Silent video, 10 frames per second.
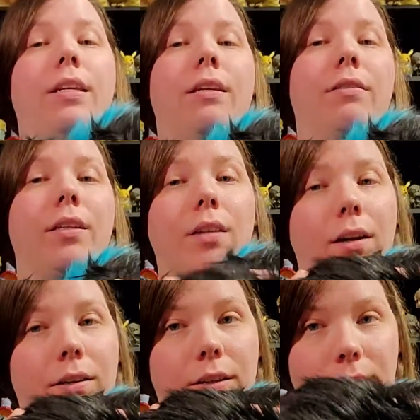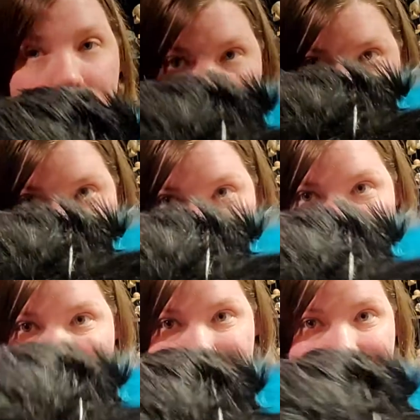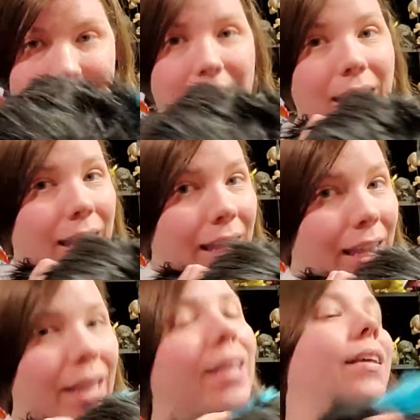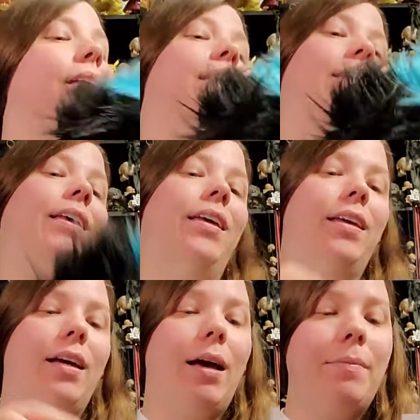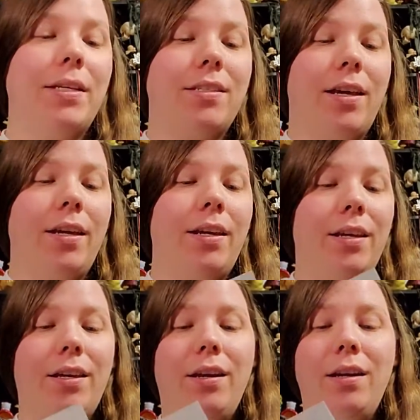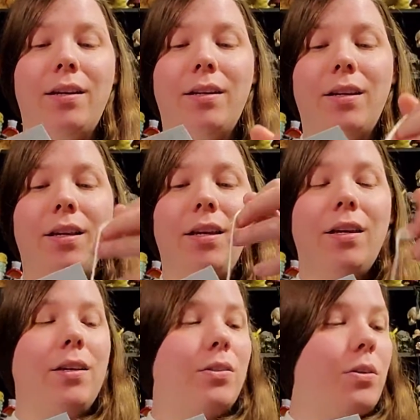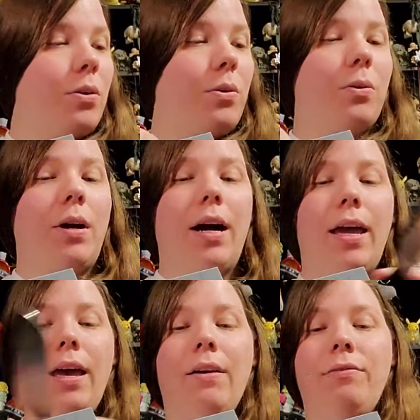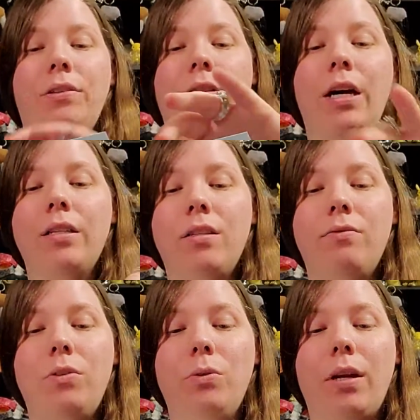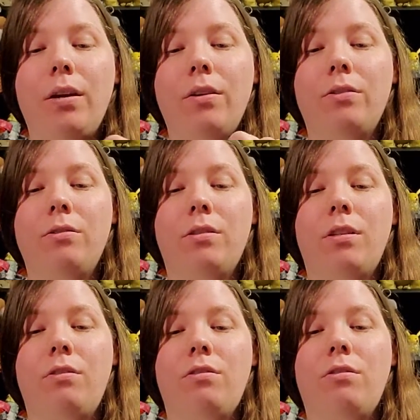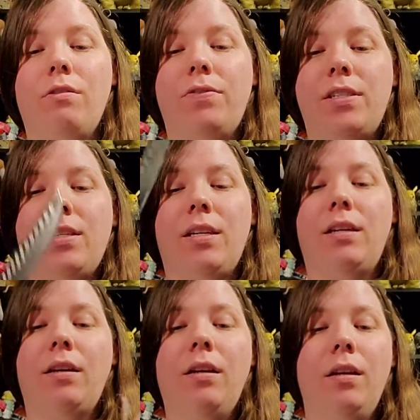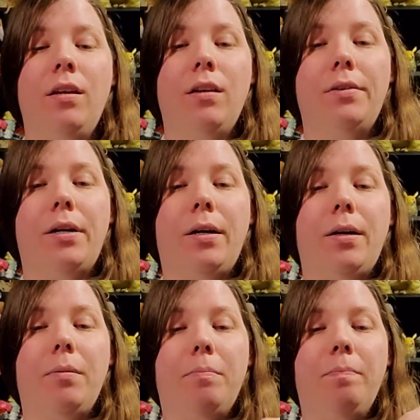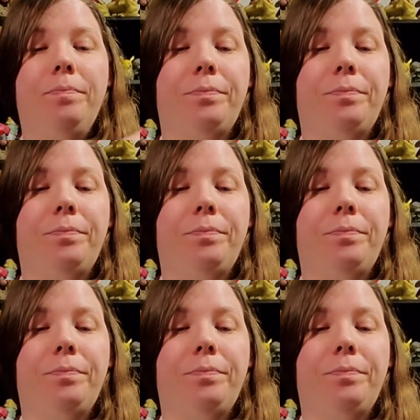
neatly done. Yay! I'm excited. So I have lots of new characters that are surfacing. Um,